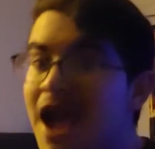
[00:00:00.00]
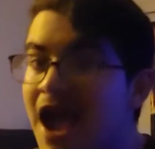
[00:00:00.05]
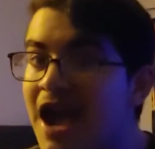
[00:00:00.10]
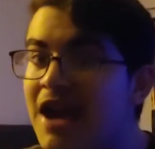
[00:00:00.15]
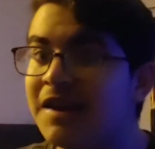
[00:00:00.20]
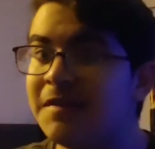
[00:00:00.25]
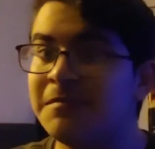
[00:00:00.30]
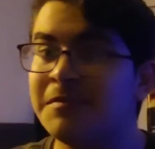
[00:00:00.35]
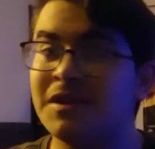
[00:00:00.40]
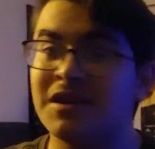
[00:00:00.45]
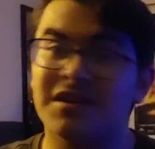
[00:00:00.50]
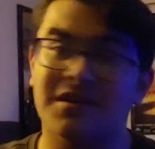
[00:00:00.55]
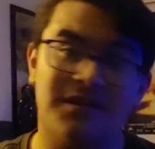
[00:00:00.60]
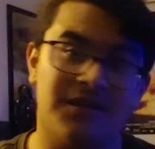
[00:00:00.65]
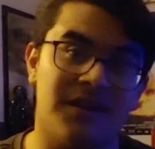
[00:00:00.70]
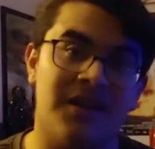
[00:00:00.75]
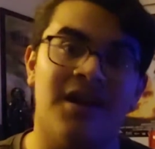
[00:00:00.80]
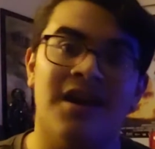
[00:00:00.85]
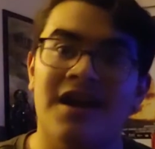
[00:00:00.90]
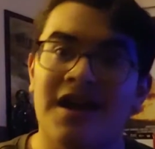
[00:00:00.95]
and
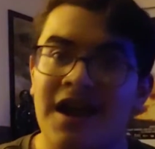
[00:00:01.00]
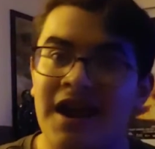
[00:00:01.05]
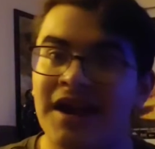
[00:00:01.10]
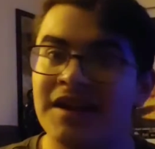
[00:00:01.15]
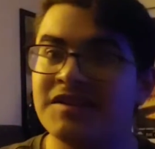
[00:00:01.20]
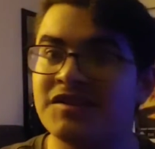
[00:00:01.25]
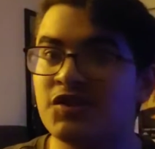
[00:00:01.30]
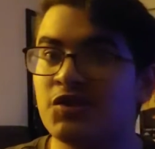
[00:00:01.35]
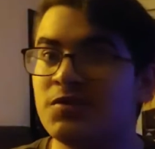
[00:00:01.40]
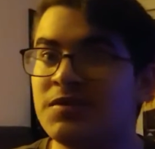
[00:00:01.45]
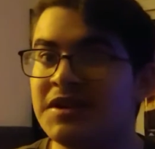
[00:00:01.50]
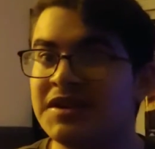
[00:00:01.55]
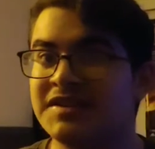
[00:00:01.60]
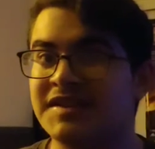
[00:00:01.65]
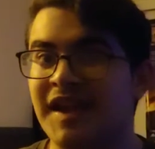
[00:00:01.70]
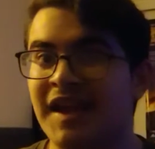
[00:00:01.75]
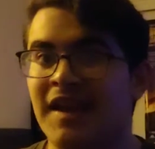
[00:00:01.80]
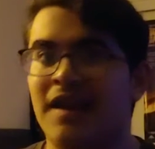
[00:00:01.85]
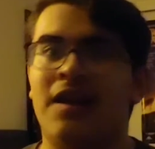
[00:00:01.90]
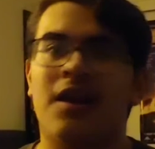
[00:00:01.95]
admittedly, its unique
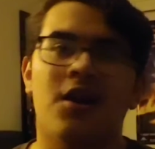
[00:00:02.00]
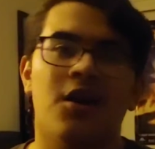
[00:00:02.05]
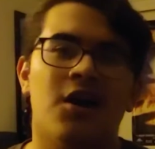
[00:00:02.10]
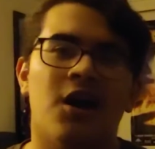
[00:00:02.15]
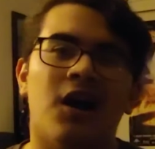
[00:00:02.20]
take